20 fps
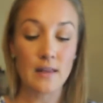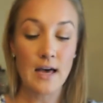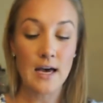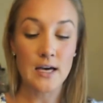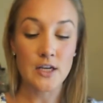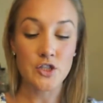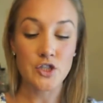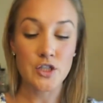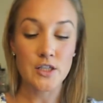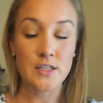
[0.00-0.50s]

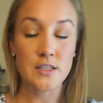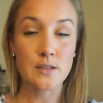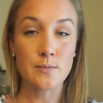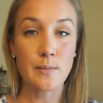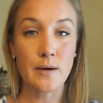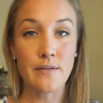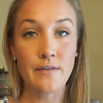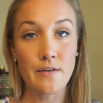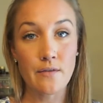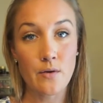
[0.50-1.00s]
Lash is
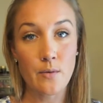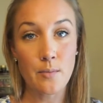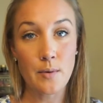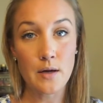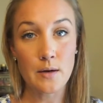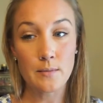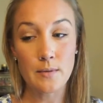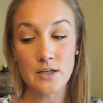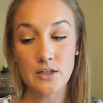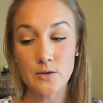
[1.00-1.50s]
my favorite
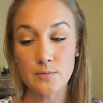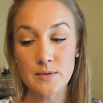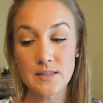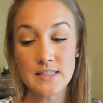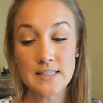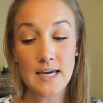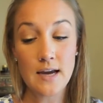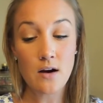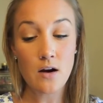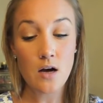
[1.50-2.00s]
bottom lash
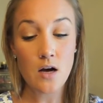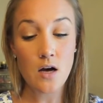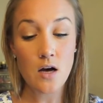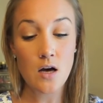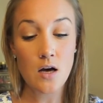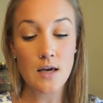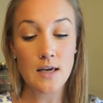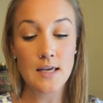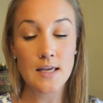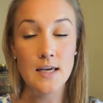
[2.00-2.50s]

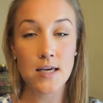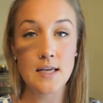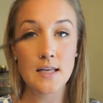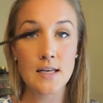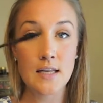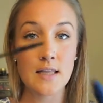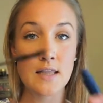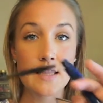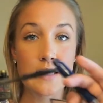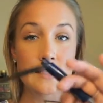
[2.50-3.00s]
mascara,
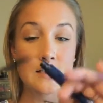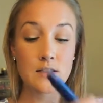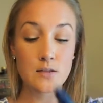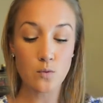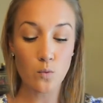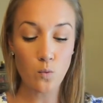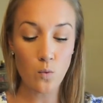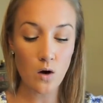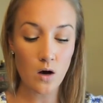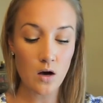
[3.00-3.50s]
and this
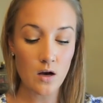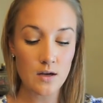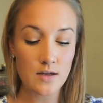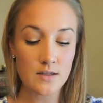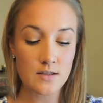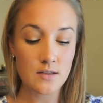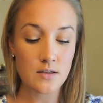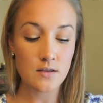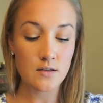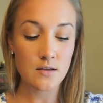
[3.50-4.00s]

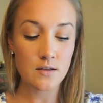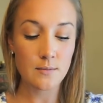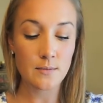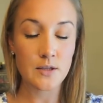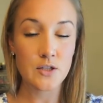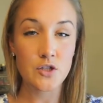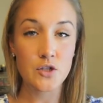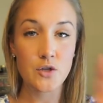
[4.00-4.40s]
wand, let me